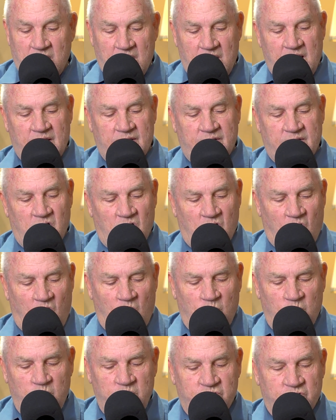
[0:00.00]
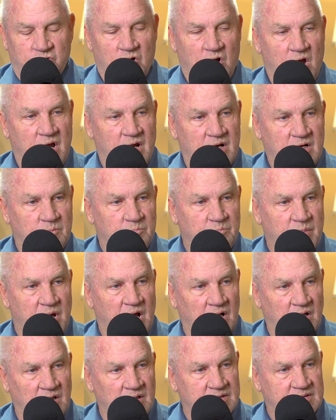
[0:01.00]
And they're always trying to
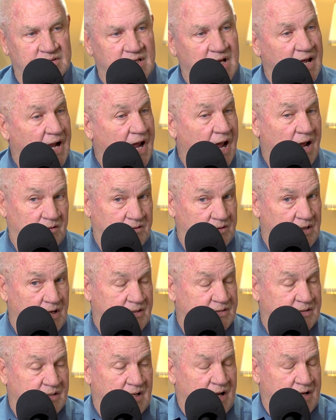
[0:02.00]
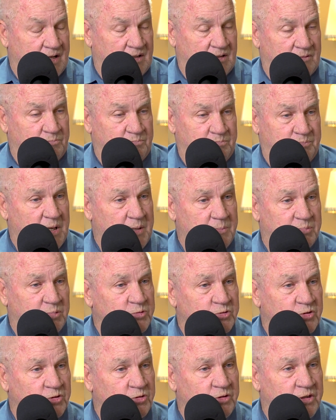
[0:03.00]
balance that out. That's like people
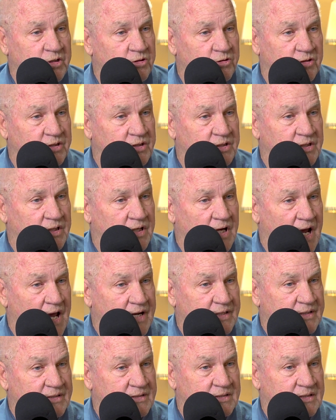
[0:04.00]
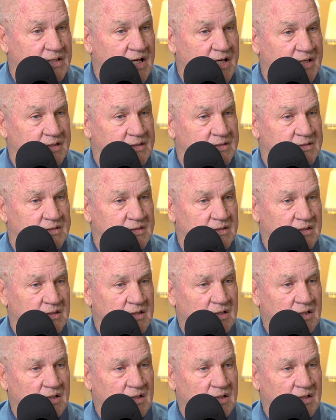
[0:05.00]
do here in the United States.